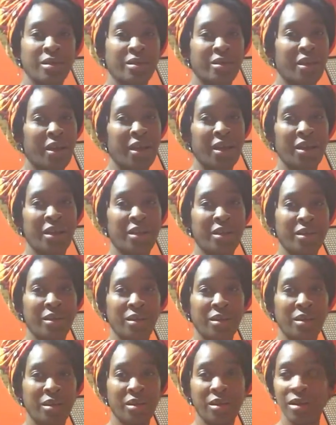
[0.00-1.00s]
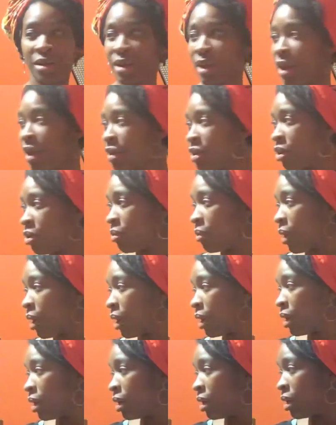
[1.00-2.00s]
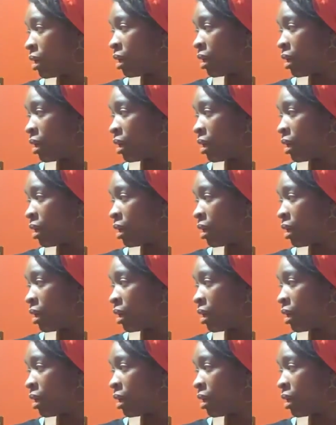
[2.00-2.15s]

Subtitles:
Sorry. Yeah, I know, right?